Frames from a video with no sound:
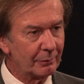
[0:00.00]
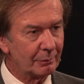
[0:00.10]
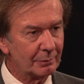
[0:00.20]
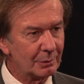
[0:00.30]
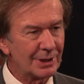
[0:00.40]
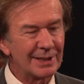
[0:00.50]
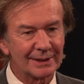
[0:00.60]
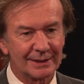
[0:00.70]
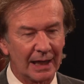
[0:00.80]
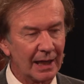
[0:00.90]
which
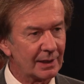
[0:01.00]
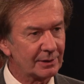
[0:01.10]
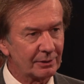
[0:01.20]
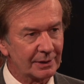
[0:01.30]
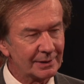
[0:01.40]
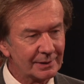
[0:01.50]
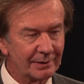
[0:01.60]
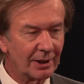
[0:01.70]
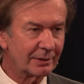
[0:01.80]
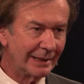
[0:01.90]
is there, so it's
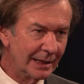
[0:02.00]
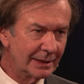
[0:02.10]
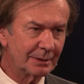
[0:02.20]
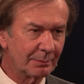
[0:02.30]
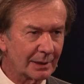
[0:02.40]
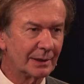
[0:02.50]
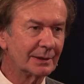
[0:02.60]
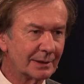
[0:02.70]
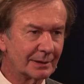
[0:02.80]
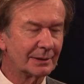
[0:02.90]
not easy, but it's